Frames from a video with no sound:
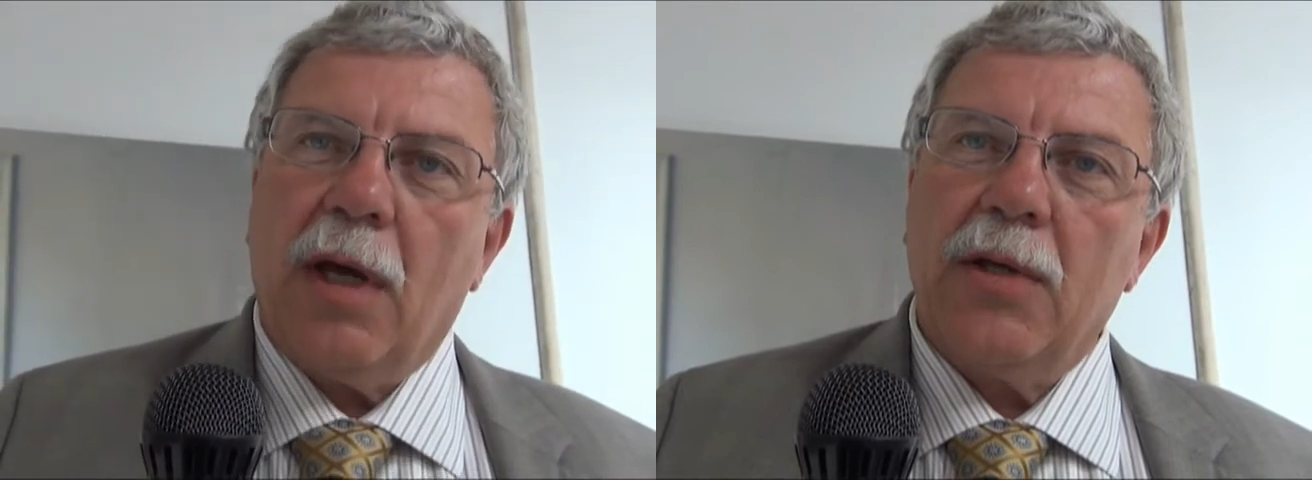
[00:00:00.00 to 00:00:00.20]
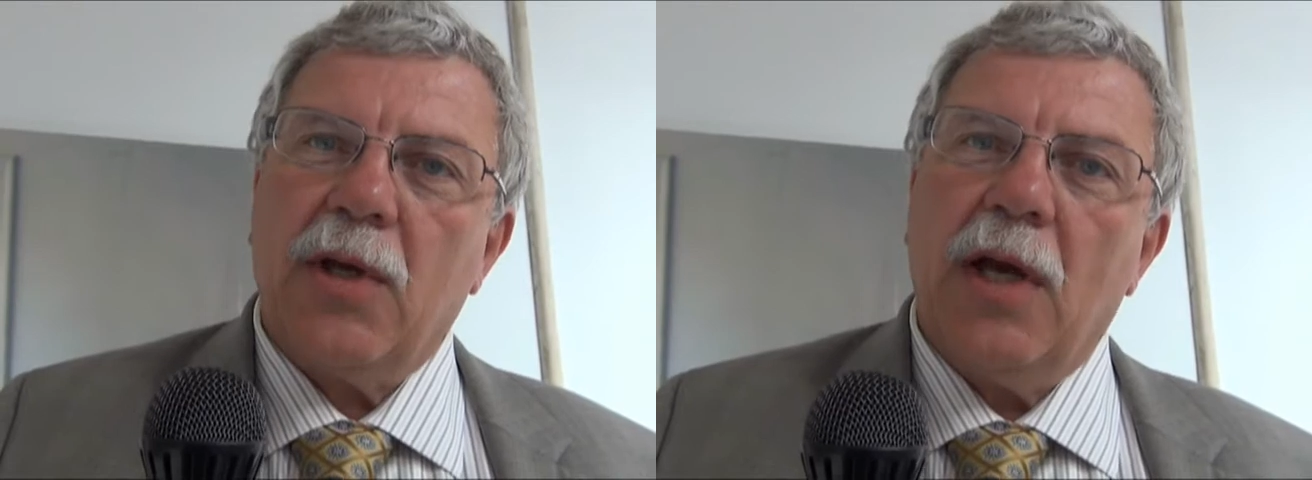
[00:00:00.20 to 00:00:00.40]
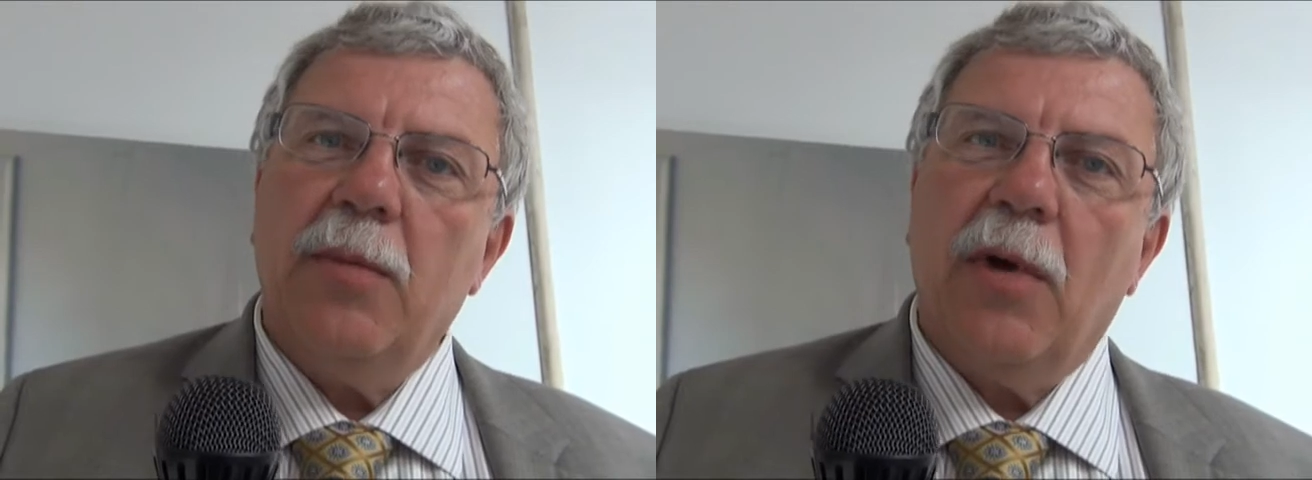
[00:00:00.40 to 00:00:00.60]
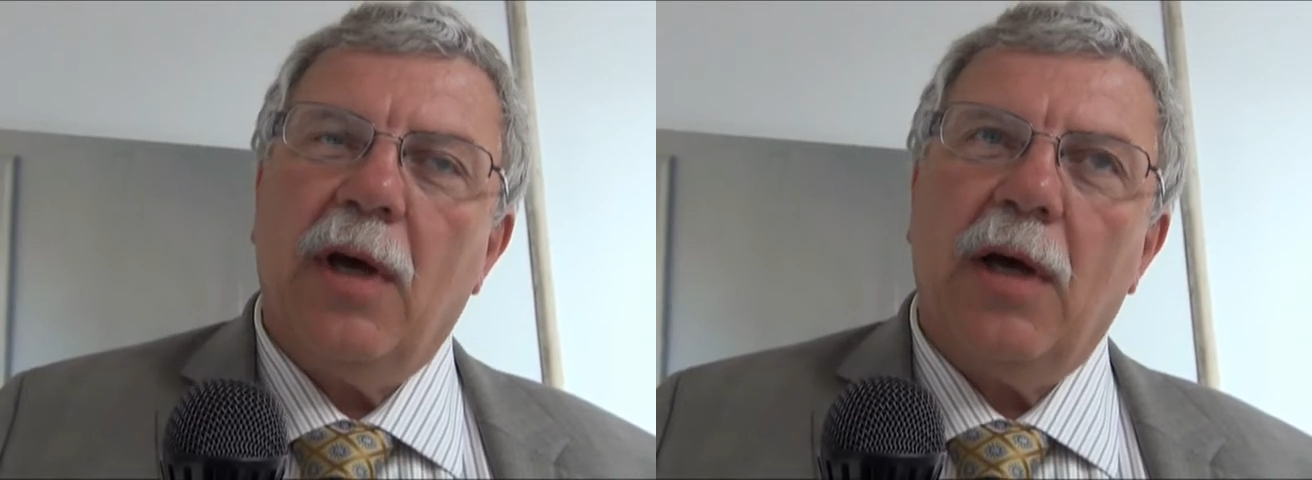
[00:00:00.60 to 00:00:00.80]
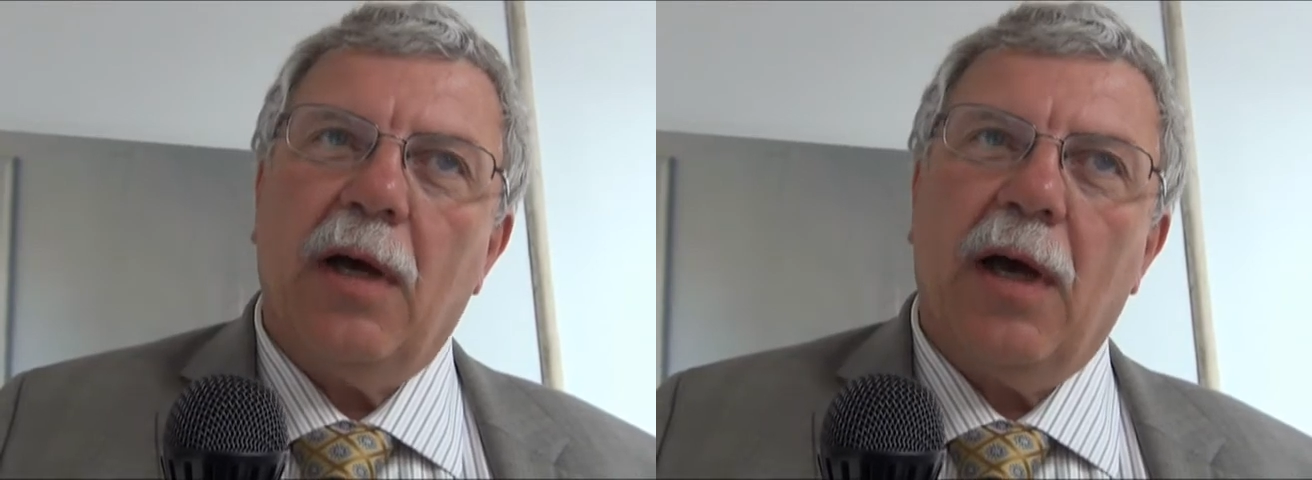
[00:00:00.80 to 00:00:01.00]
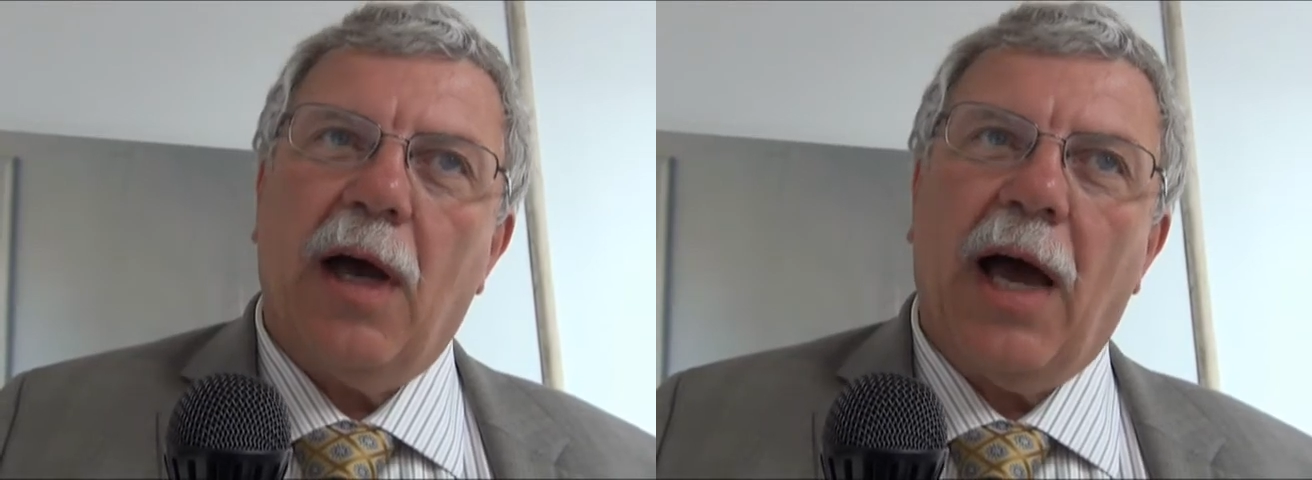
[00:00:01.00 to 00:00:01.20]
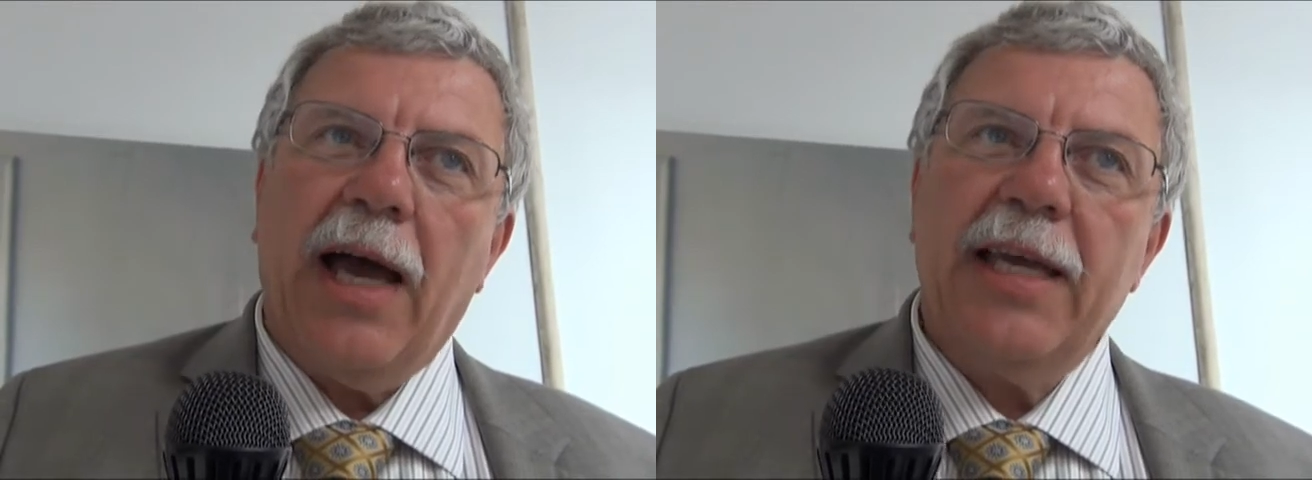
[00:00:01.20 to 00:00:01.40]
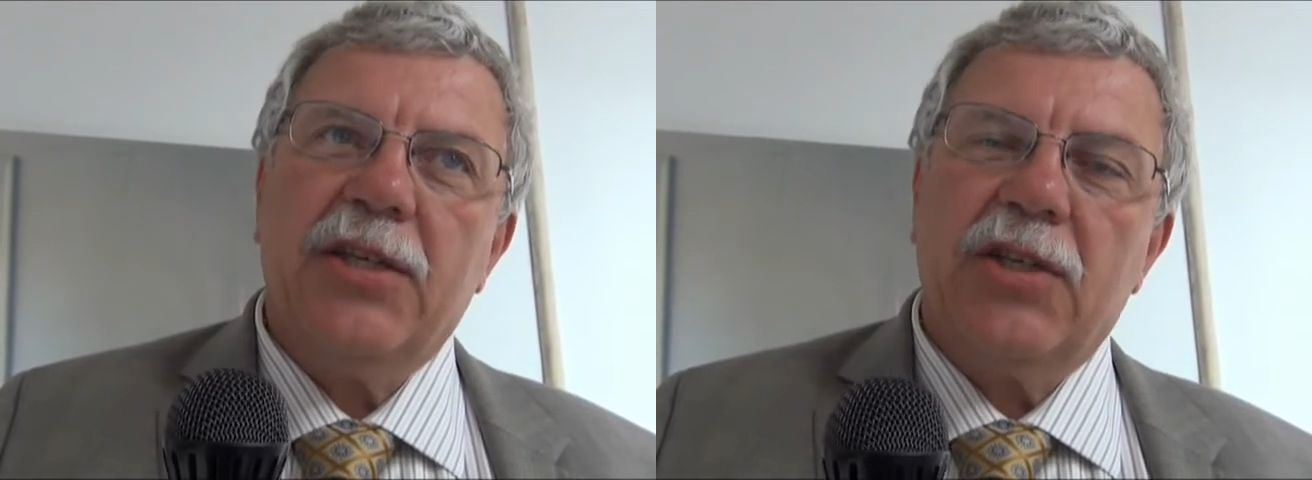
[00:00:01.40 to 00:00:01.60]
because
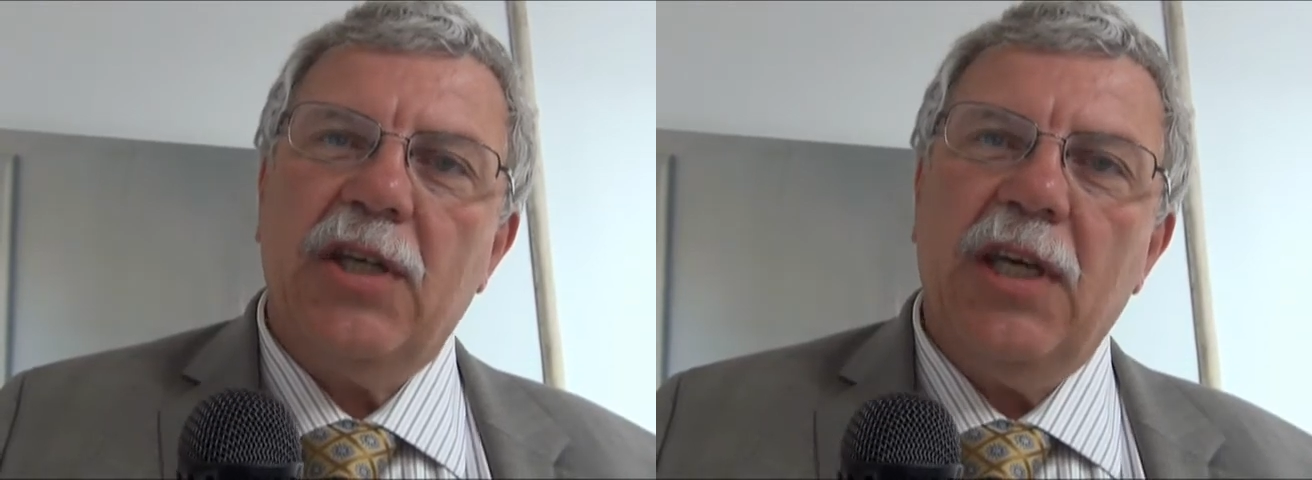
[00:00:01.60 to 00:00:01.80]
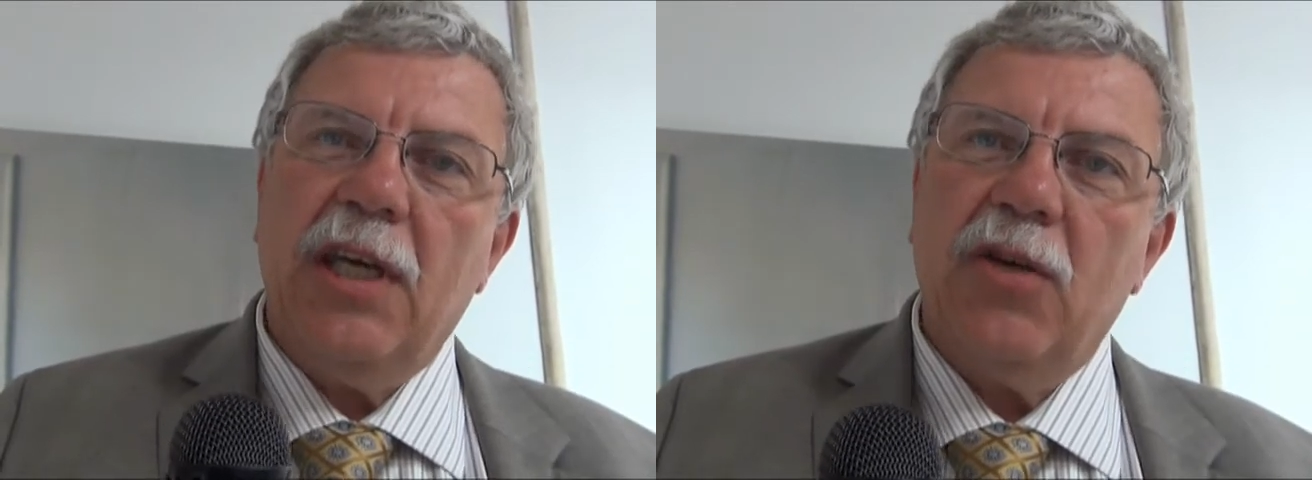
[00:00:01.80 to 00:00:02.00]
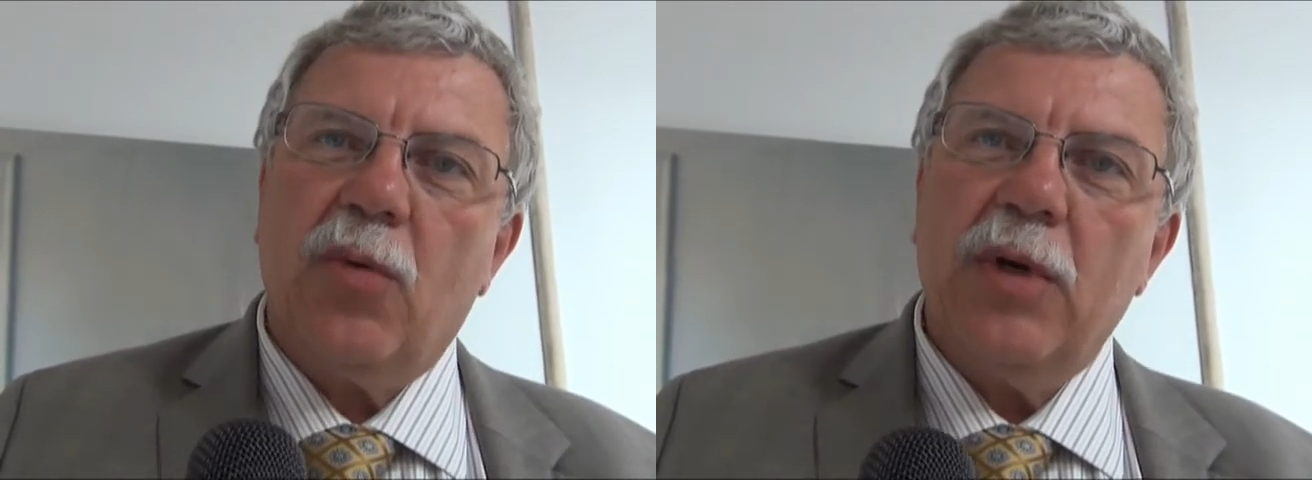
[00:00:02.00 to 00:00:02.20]
I see in